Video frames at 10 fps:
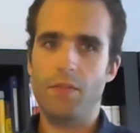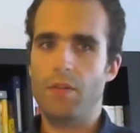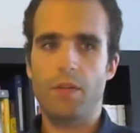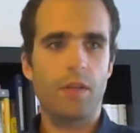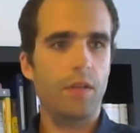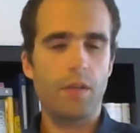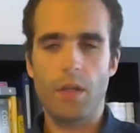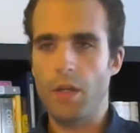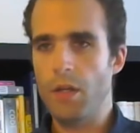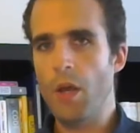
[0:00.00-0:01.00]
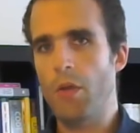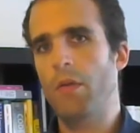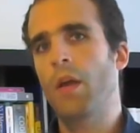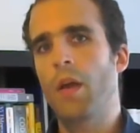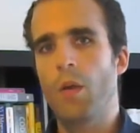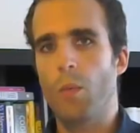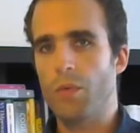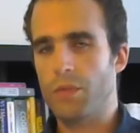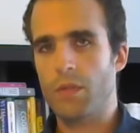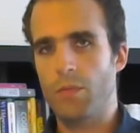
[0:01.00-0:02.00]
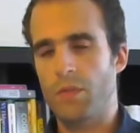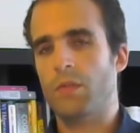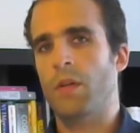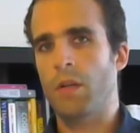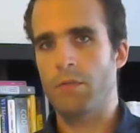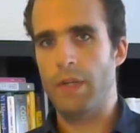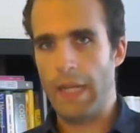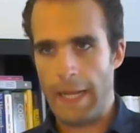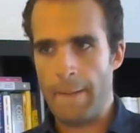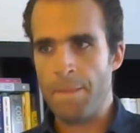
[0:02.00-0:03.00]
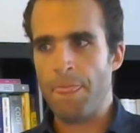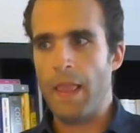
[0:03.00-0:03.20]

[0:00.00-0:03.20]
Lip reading: You're going to know what's going on, really.